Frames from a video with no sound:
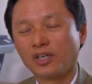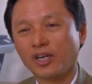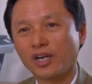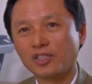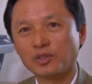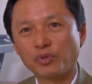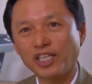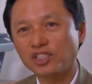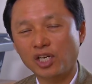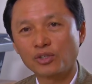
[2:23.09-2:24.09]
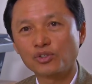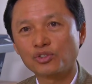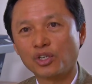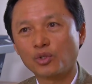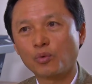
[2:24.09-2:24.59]
Uh, some nice colors
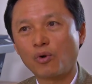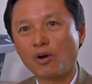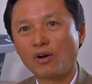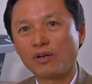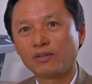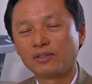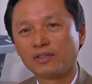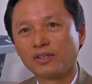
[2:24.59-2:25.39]
on the wall,